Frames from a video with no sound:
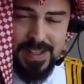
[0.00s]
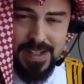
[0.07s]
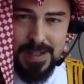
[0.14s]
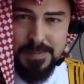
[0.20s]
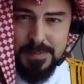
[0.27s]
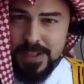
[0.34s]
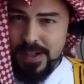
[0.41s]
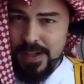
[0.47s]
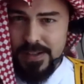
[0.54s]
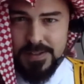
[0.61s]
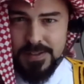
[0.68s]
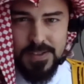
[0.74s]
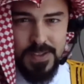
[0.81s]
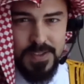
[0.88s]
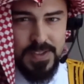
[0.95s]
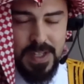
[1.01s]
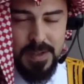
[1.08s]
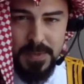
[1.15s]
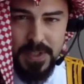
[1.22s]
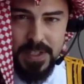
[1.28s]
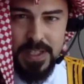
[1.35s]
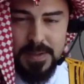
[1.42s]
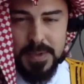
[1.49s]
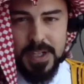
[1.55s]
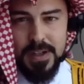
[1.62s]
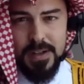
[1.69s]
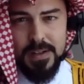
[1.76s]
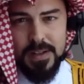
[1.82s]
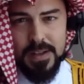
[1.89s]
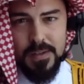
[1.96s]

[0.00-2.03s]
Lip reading: I'm there. Just send me an email.